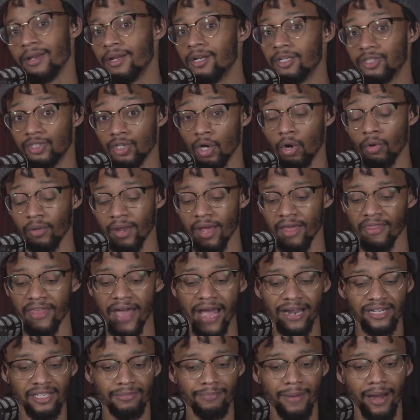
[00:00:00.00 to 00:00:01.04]
So yeah,
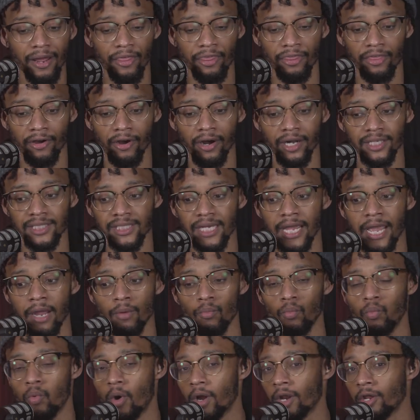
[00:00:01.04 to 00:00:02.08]
that's my thoughts.
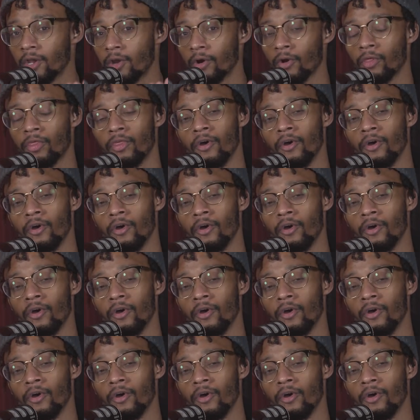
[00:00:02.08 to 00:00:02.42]
And what are your